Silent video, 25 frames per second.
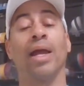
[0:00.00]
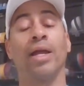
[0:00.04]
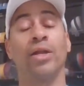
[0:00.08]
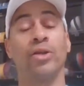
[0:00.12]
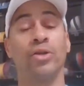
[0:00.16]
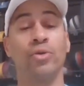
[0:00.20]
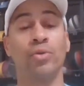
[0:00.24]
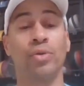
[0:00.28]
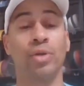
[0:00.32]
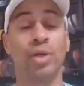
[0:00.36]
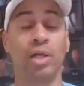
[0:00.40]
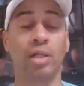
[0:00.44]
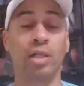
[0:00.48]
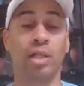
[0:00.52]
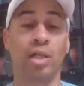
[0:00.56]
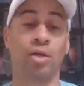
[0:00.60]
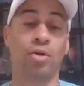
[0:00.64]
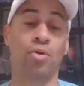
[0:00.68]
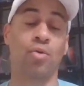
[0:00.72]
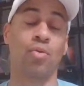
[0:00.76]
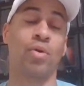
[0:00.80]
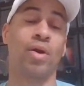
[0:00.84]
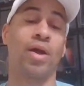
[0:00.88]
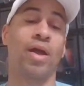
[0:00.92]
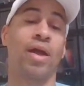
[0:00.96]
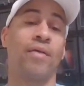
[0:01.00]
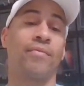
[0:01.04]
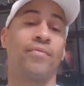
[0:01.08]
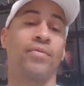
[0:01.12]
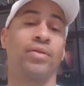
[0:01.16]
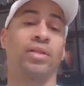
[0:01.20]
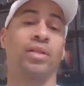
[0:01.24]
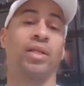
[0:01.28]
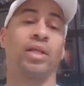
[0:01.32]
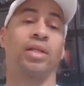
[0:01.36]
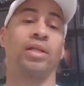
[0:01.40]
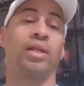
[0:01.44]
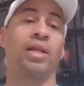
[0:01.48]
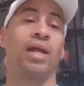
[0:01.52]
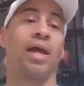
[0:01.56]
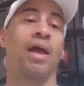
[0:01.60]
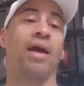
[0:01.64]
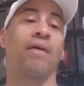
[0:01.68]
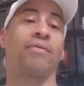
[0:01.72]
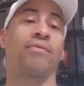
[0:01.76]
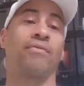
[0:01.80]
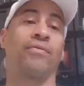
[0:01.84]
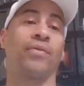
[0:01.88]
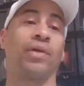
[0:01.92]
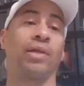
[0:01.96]
and you can click on everything that I
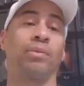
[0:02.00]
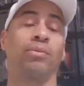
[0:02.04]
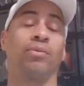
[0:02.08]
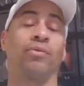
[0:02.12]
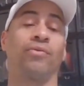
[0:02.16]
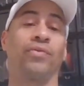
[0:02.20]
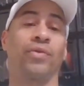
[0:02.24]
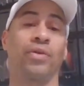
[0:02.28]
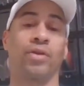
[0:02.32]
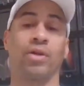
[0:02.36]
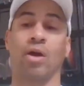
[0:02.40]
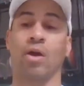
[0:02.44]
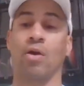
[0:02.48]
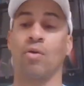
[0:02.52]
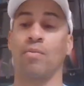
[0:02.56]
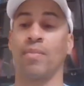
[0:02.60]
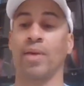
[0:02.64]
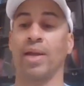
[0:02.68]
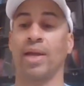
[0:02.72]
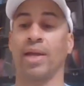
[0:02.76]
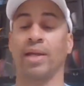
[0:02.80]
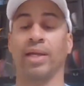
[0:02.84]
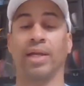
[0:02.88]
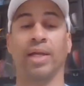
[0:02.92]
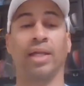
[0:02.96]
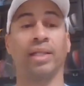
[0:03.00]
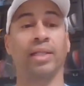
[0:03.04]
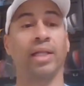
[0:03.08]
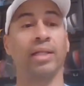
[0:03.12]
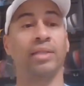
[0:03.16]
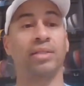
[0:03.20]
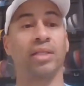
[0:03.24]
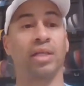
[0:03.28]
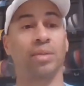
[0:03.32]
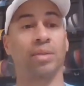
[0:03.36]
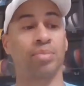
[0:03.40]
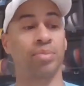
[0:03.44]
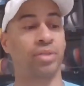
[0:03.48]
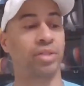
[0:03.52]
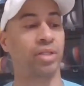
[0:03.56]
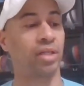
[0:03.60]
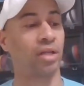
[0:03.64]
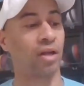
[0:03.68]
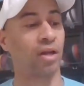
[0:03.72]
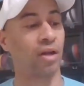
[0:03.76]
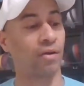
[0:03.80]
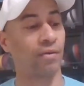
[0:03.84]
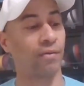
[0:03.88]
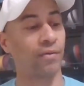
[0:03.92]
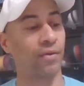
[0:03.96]
have available for y'all, man. Get that
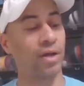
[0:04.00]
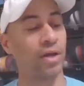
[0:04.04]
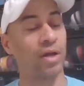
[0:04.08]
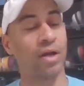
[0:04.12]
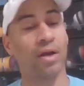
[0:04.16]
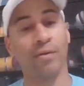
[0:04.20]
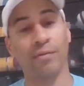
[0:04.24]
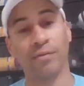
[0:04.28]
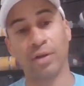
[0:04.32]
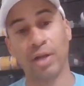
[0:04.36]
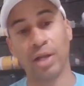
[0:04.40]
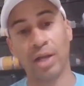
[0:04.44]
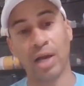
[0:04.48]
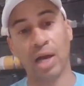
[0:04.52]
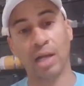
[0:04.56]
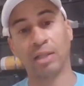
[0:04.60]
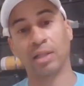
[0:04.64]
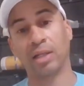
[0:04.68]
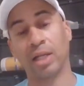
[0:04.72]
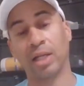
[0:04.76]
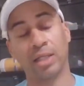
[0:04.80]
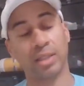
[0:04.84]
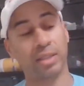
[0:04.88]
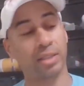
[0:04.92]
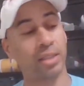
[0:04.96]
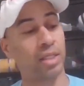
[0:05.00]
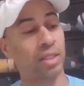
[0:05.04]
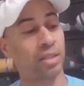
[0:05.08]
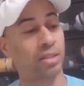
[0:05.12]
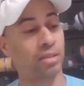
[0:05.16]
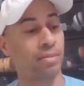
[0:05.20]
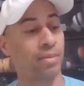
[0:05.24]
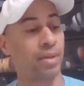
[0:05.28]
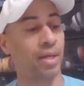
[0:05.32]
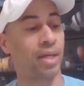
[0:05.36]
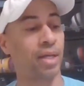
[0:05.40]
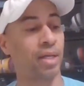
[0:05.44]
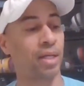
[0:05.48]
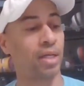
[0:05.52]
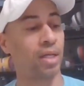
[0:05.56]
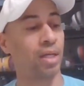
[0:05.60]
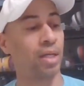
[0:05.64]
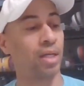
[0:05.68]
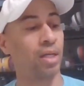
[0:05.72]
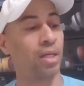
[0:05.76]
10% off for that holiday season, man.